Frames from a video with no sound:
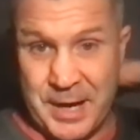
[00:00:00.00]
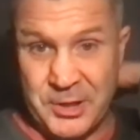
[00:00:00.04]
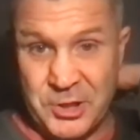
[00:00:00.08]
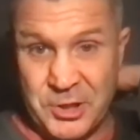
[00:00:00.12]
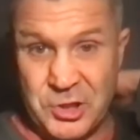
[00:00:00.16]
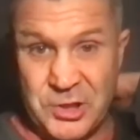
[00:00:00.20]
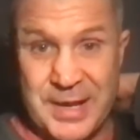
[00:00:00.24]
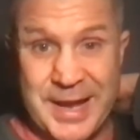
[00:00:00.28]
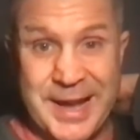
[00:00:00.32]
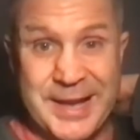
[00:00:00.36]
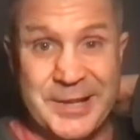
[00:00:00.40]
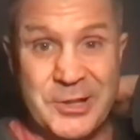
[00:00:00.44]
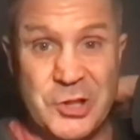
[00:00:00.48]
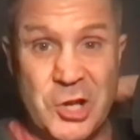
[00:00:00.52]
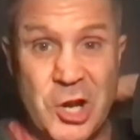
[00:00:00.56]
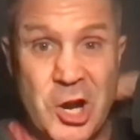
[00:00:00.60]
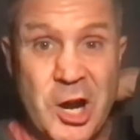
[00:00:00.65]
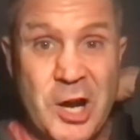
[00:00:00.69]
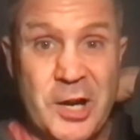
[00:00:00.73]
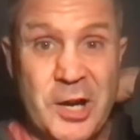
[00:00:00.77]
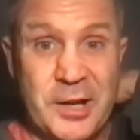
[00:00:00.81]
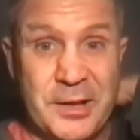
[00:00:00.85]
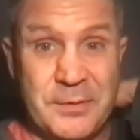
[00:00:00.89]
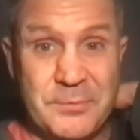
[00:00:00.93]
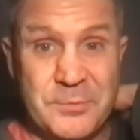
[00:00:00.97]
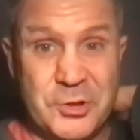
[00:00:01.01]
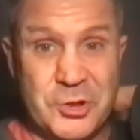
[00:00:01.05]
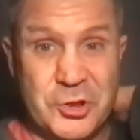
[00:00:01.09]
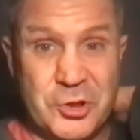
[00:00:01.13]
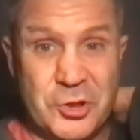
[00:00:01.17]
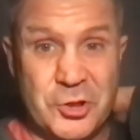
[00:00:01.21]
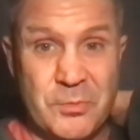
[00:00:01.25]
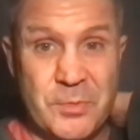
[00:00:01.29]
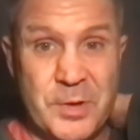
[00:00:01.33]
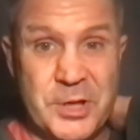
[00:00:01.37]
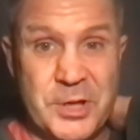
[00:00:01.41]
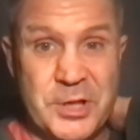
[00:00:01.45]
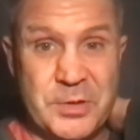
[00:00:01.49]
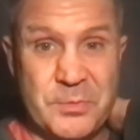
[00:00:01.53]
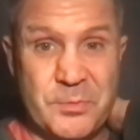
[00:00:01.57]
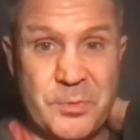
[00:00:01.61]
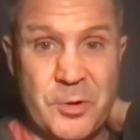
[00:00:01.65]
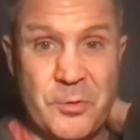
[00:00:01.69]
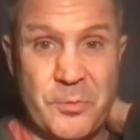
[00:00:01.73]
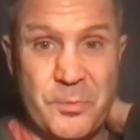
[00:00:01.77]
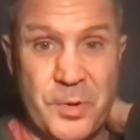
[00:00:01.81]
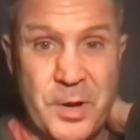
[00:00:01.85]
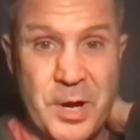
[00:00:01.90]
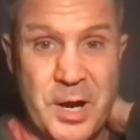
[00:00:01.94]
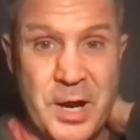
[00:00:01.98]
That taught him so much about
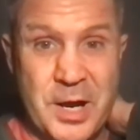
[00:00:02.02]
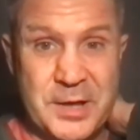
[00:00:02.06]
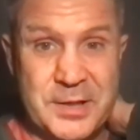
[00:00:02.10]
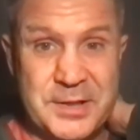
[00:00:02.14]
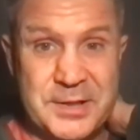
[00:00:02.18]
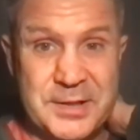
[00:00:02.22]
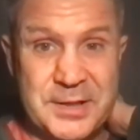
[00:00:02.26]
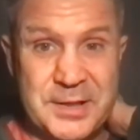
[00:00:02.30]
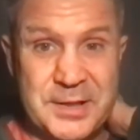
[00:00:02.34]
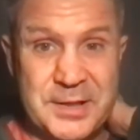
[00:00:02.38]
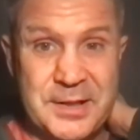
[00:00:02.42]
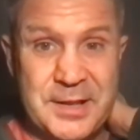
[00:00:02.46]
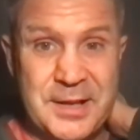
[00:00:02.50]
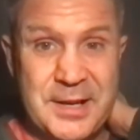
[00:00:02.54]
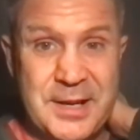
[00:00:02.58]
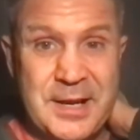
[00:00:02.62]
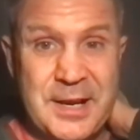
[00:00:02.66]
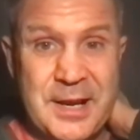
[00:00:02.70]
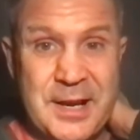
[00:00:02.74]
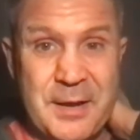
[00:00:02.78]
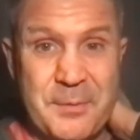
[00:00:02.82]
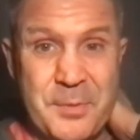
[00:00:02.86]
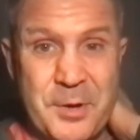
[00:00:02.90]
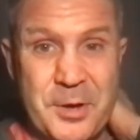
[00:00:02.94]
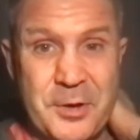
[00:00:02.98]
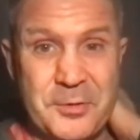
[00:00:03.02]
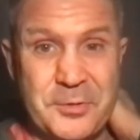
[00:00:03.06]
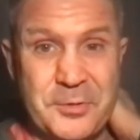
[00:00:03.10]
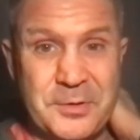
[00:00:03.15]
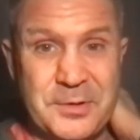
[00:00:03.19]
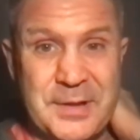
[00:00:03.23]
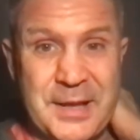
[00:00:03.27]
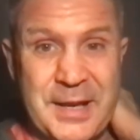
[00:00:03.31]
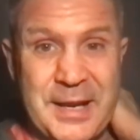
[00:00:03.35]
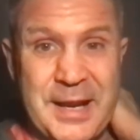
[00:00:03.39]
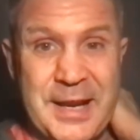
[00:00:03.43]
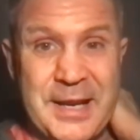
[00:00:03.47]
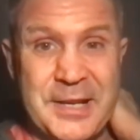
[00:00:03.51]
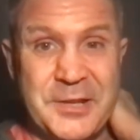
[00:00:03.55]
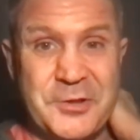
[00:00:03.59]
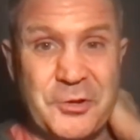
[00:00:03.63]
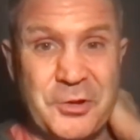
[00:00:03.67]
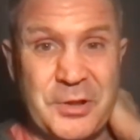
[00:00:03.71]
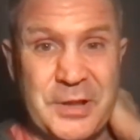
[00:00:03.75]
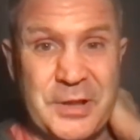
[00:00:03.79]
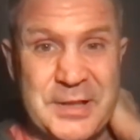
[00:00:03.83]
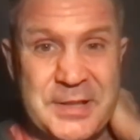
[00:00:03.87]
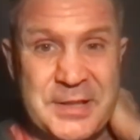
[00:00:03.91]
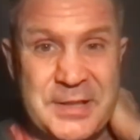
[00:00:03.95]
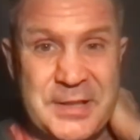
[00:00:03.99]
boxing, about the
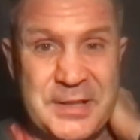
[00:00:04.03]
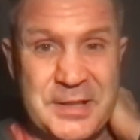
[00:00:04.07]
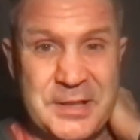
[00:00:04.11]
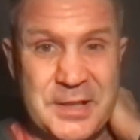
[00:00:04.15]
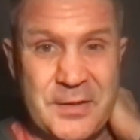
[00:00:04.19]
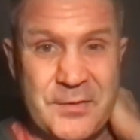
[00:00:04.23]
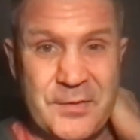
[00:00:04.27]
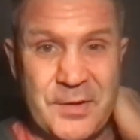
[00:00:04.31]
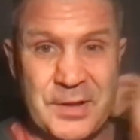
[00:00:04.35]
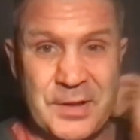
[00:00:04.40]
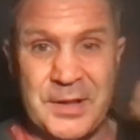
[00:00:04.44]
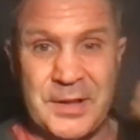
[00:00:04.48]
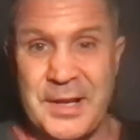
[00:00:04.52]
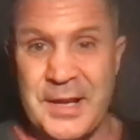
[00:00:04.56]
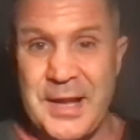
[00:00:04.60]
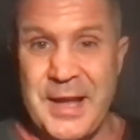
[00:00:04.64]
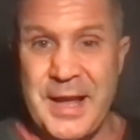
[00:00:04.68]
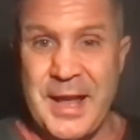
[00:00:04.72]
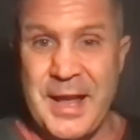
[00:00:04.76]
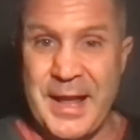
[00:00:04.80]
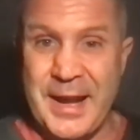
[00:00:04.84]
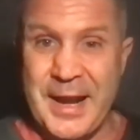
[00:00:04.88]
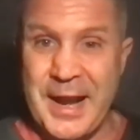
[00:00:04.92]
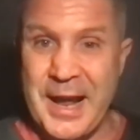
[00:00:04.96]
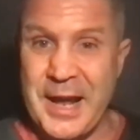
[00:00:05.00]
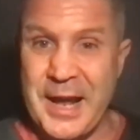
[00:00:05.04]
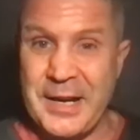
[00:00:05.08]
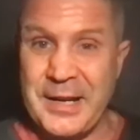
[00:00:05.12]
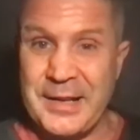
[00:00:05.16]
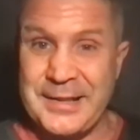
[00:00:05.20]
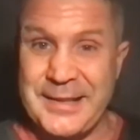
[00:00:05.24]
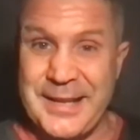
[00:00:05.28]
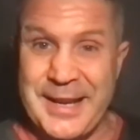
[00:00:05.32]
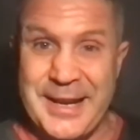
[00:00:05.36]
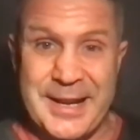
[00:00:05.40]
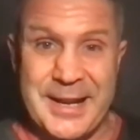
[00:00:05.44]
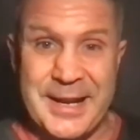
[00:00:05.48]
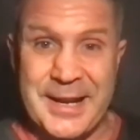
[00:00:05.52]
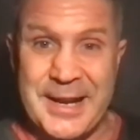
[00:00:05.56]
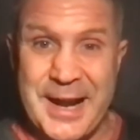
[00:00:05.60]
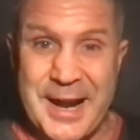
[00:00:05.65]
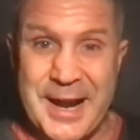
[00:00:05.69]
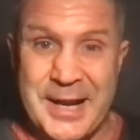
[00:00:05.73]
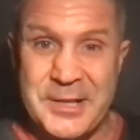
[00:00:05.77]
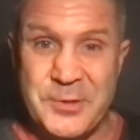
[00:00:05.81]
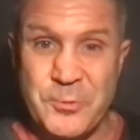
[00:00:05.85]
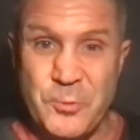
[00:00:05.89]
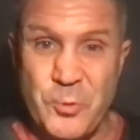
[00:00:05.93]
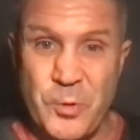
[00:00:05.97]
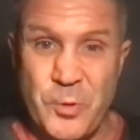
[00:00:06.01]
intricacies of it and how to take a
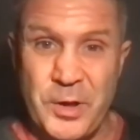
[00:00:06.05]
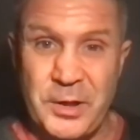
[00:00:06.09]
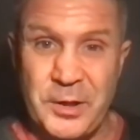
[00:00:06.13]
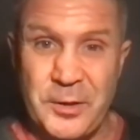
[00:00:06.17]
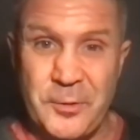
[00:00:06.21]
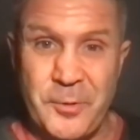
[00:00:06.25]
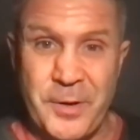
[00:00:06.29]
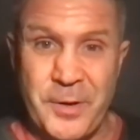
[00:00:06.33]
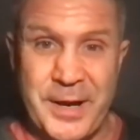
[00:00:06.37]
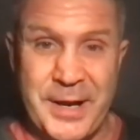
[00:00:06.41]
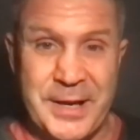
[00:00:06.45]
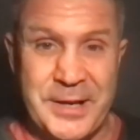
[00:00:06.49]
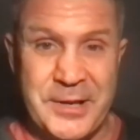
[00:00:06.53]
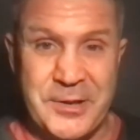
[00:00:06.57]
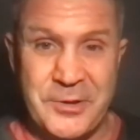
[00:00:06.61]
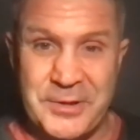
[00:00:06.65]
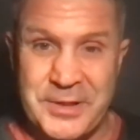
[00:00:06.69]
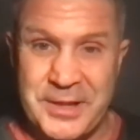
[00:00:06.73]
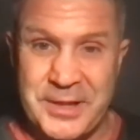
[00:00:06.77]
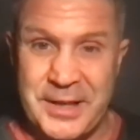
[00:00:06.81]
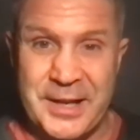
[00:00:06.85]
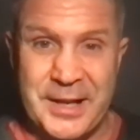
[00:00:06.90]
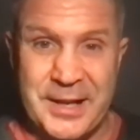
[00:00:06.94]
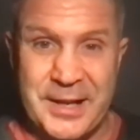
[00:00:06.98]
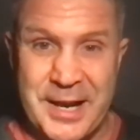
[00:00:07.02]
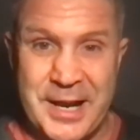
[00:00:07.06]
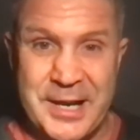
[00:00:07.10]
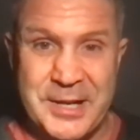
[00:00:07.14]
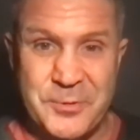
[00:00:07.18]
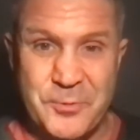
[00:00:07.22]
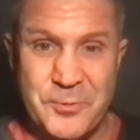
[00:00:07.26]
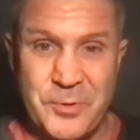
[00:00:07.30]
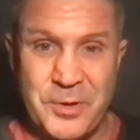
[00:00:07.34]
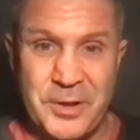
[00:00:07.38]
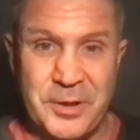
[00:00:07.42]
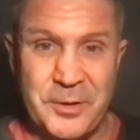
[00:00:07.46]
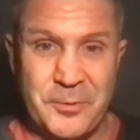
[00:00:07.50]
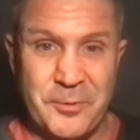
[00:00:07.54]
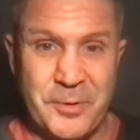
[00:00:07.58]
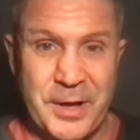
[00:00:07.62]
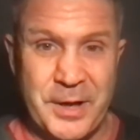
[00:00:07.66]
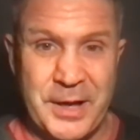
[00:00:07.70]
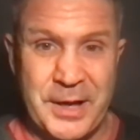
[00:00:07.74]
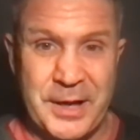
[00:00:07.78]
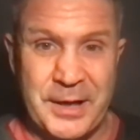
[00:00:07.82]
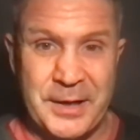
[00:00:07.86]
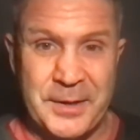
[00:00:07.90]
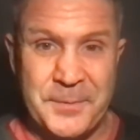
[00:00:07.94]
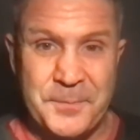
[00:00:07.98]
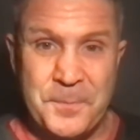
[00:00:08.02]
guy's will away. And you take a guy's will
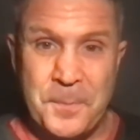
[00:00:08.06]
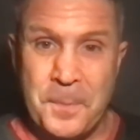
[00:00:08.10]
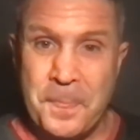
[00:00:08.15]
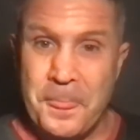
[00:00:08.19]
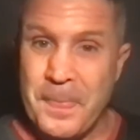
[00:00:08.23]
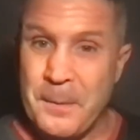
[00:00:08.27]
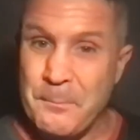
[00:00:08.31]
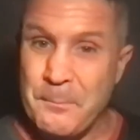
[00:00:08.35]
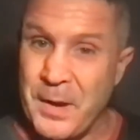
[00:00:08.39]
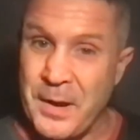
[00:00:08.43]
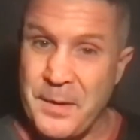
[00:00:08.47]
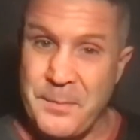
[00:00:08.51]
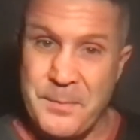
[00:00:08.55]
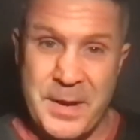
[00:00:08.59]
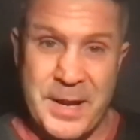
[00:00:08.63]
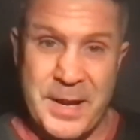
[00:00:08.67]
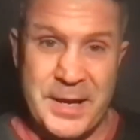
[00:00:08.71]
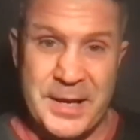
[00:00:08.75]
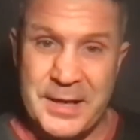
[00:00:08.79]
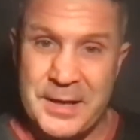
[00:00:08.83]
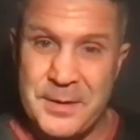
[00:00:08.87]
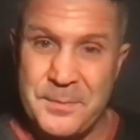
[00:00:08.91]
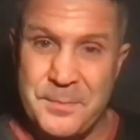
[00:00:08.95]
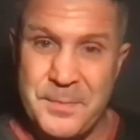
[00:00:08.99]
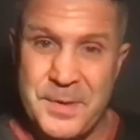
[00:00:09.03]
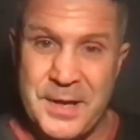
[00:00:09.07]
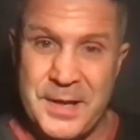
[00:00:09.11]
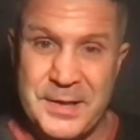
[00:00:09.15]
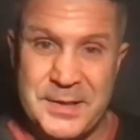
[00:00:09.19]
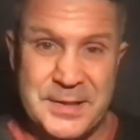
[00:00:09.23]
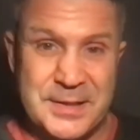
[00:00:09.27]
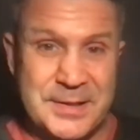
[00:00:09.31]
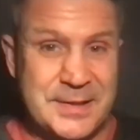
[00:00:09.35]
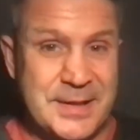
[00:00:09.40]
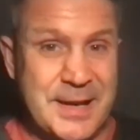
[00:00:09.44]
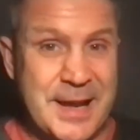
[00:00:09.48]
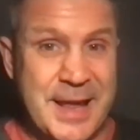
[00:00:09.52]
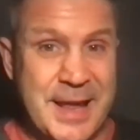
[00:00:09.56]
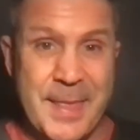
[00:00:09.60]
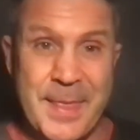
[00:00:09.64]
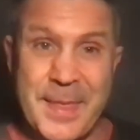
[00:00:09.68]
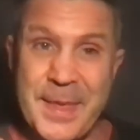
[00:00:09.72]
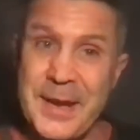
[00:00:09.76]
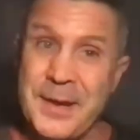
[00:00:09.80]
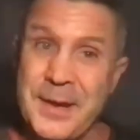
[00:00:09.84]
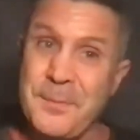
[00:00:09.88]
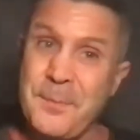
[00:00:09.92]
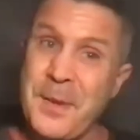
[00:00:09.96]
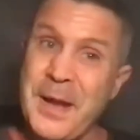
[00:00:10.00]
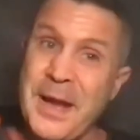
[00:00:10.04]
away by making a miss and
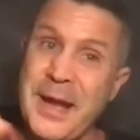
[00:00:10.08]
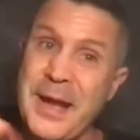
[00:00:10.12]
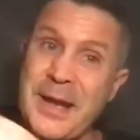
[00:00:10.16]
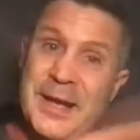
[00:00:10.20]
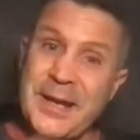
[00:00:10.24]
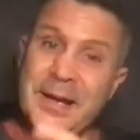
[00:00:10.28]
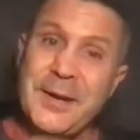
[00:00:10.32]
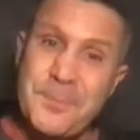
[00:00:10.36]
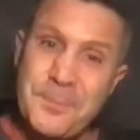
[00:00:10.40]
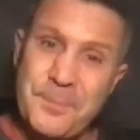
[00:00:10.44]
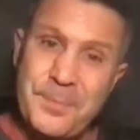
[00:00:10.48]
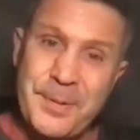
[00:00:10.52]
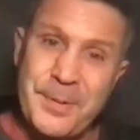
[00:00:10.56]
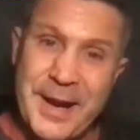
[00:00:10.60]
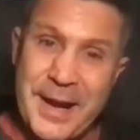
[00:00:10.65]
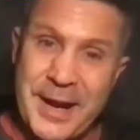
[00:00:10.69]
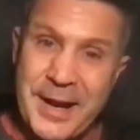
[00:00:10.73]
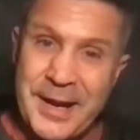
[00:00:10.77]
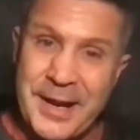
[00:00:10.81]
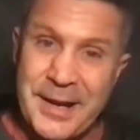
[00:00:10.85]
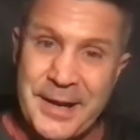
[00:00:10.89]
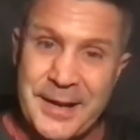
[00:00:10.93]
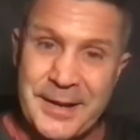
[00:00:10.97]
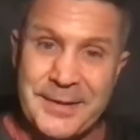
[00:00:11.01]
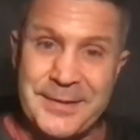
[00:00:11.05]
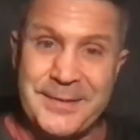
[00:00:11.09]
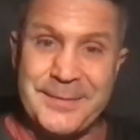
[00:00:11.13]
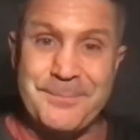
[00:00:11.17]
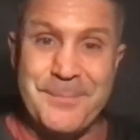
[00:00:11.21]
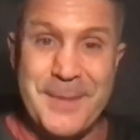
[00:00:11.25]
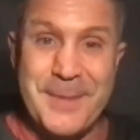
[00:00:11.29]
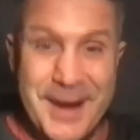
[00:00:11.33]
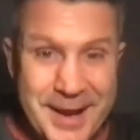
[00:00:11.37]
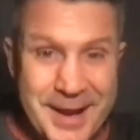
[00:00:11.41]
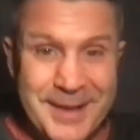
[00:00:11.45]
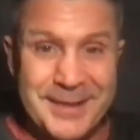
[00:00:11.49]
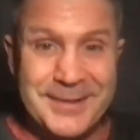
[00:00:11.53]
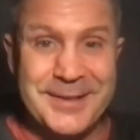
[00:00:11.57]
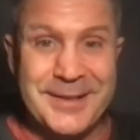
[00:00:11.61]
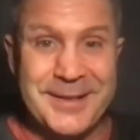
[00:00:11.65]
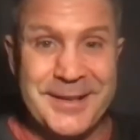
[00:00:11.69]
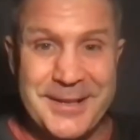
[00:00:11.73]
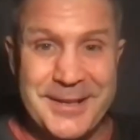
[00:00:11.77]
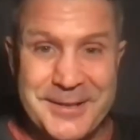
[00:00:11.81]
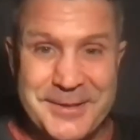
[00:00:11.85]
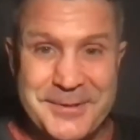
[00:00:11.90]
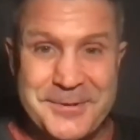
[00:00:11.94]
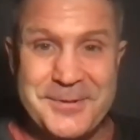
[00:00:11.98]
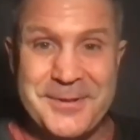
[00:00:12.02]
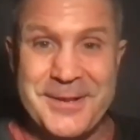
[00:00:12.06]
then making him pay. And man, did he
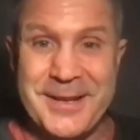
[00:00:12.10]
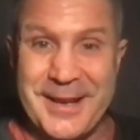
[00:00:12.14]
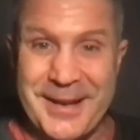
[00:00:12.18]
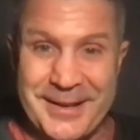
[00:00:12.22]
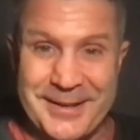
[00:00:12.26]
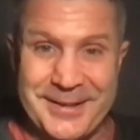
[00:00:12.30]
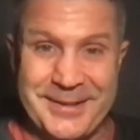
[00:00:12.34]
do that.